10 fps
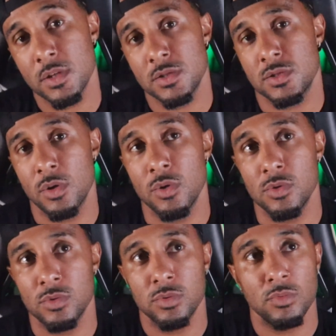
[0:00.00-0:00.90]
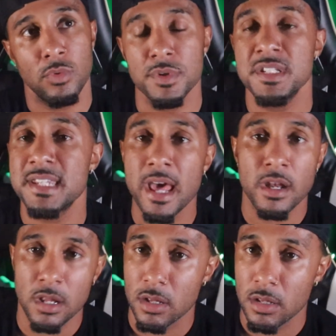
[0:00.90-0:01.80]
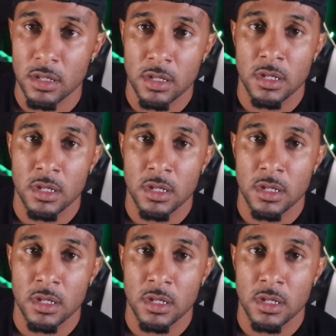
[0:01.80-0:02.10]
So Saturday,